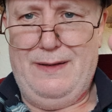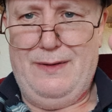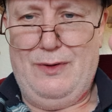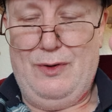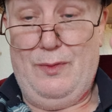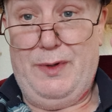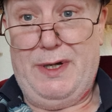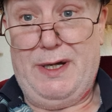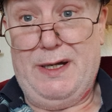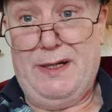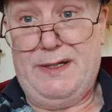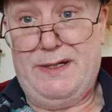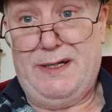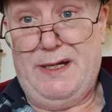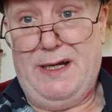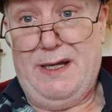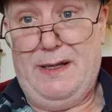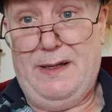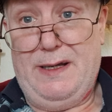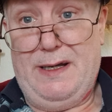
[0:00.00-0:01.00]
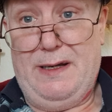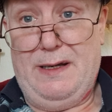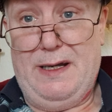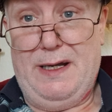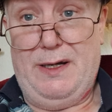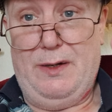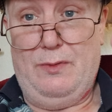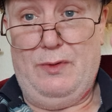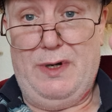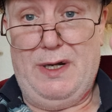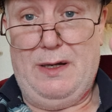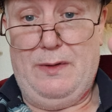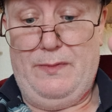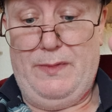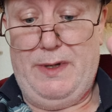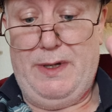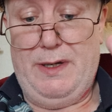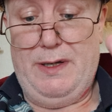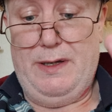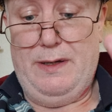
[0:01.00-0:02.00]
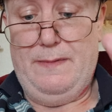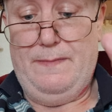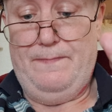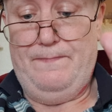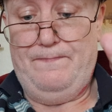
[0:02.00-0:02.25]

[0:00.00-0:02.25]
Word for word: Hope you can take that, anyone out there.